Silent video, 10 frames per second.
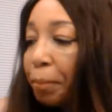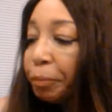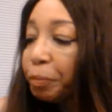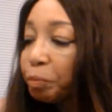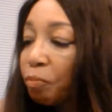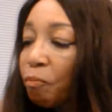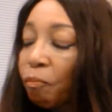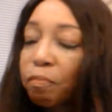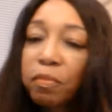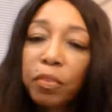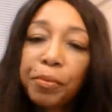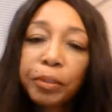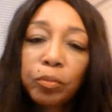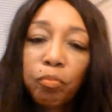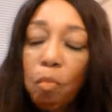
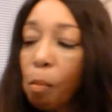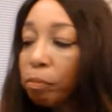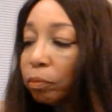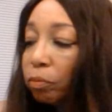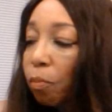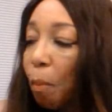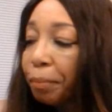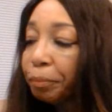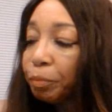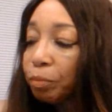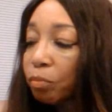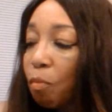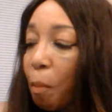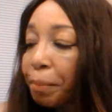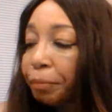
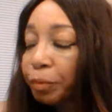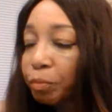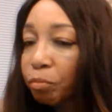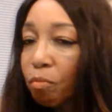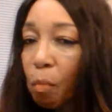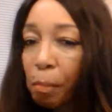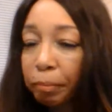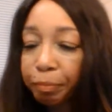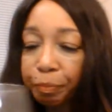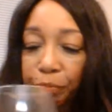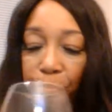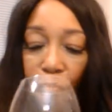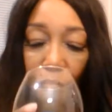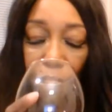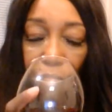
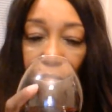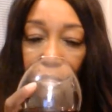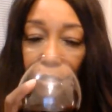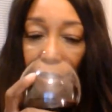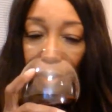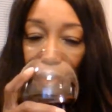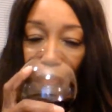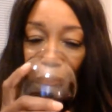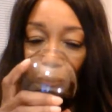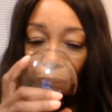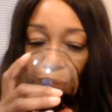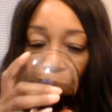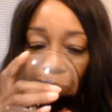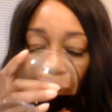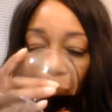
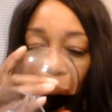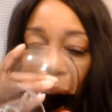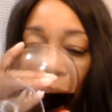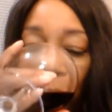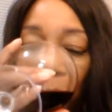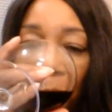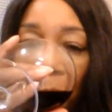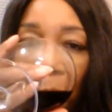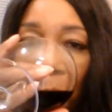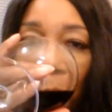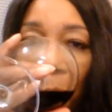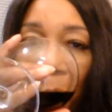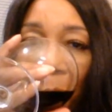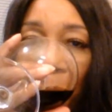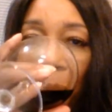
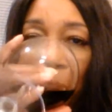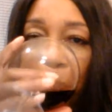[no speech]